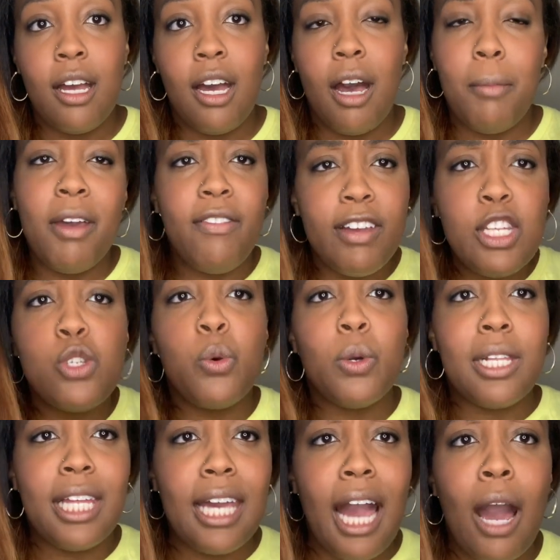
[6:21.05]
Um,
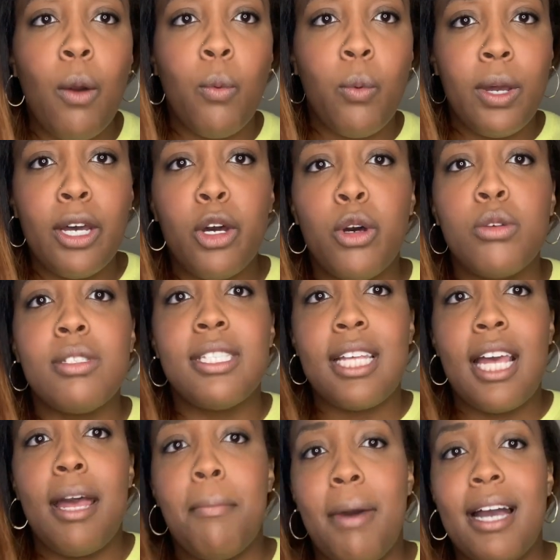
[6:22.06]
eventually, I will
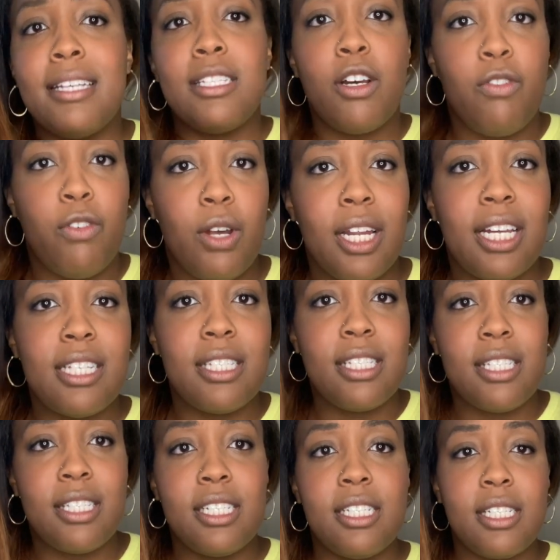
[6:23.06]
set myself on a
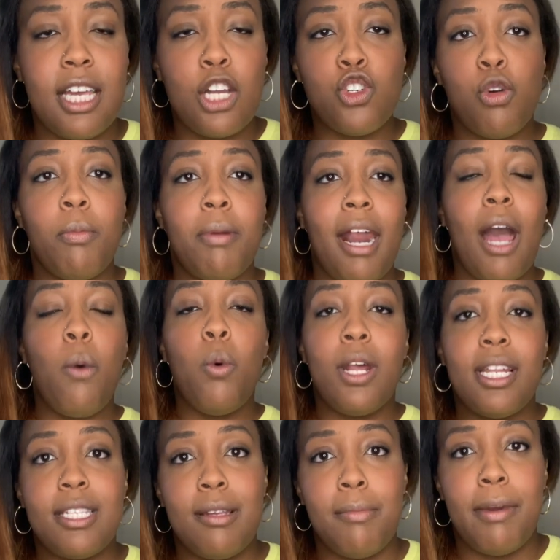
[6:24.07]
consistent schedule, but I
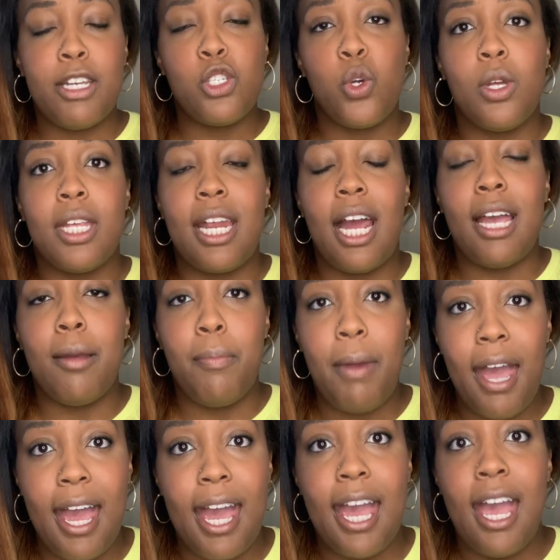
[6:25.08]
wanted to make sure that I could
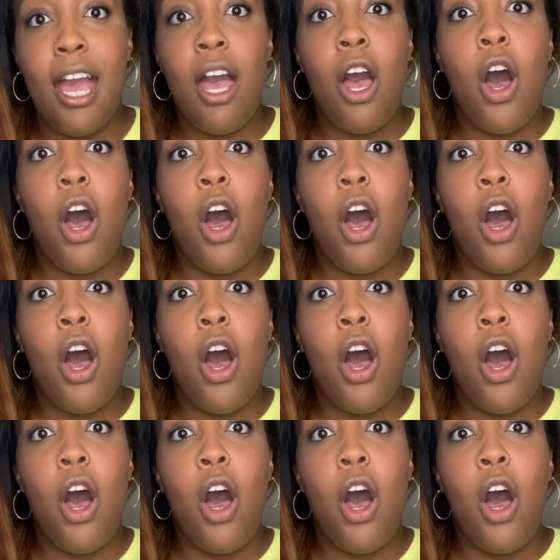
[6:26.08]
pay